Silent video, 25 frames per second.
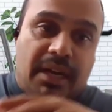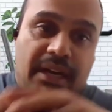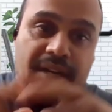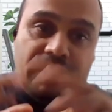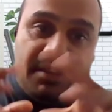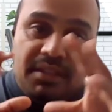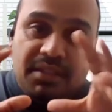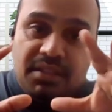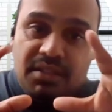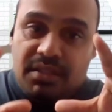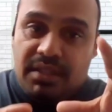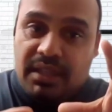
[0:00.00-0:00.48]
And
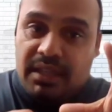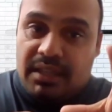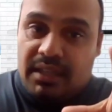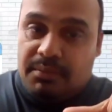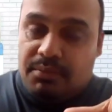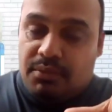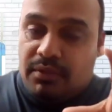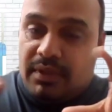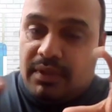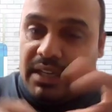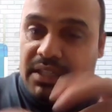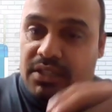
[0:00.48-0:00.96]
this technique
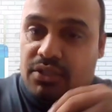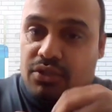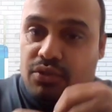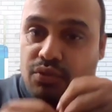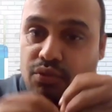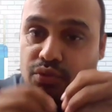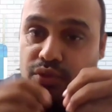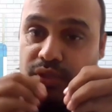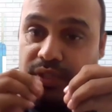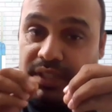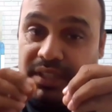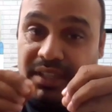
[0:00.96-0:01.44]
provides
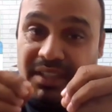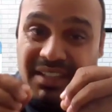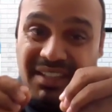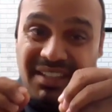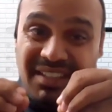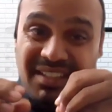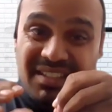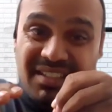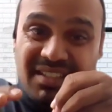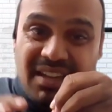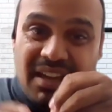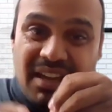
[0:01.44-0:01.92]
crucial
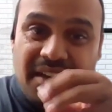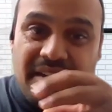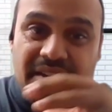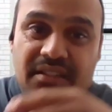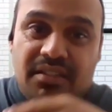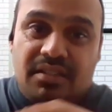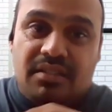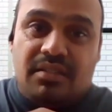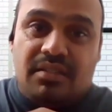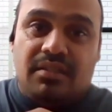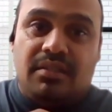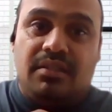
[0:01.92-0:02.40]

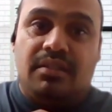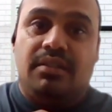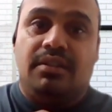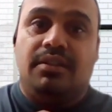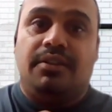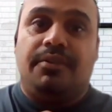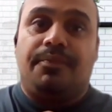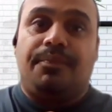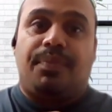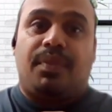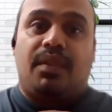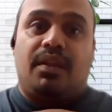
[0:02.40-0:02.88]
insights uh,
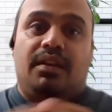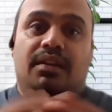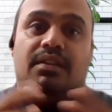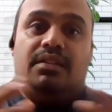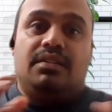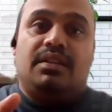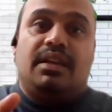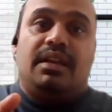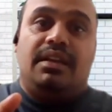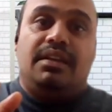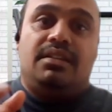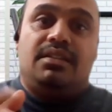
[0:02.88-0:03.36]

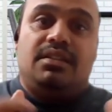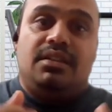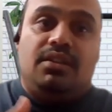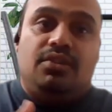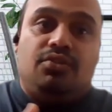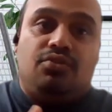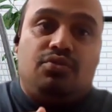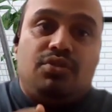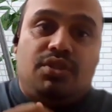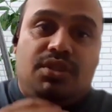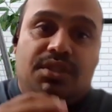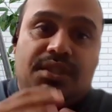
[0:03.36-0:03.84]
insights
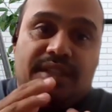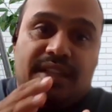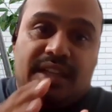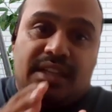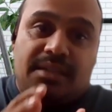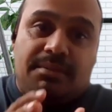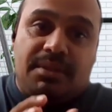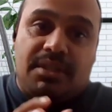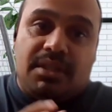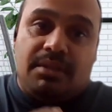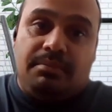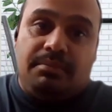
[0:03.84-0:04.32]
into gene
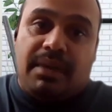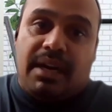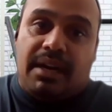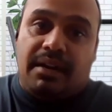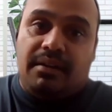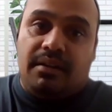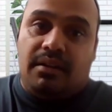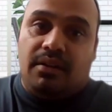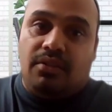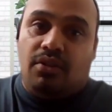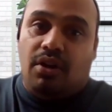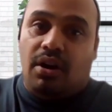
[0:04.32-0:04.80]
expression
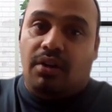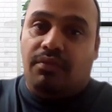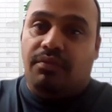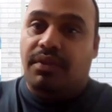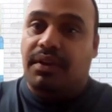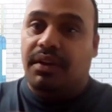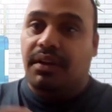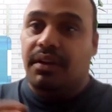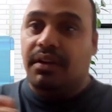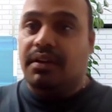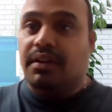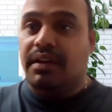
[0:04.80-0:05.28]
pattern,
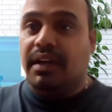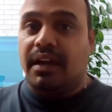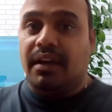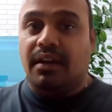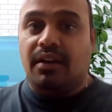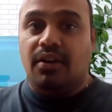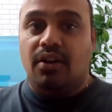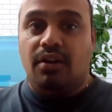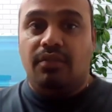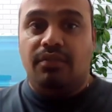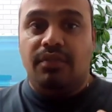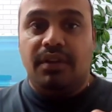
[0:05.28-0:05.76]
offering a
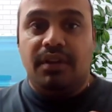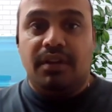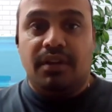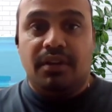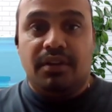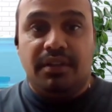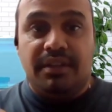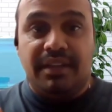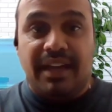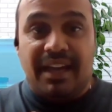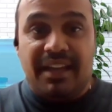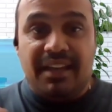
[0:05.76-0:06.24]
offering a
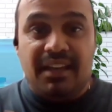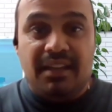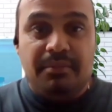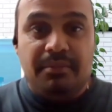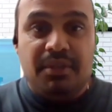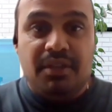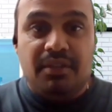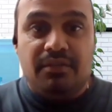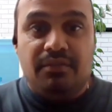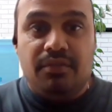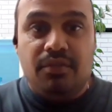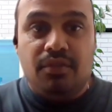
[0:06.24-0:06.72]

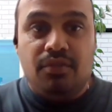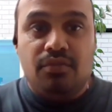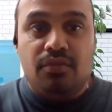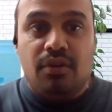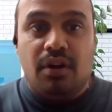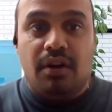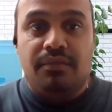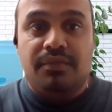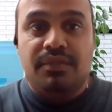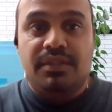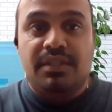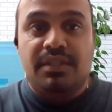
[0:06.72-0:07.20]
dynamic view of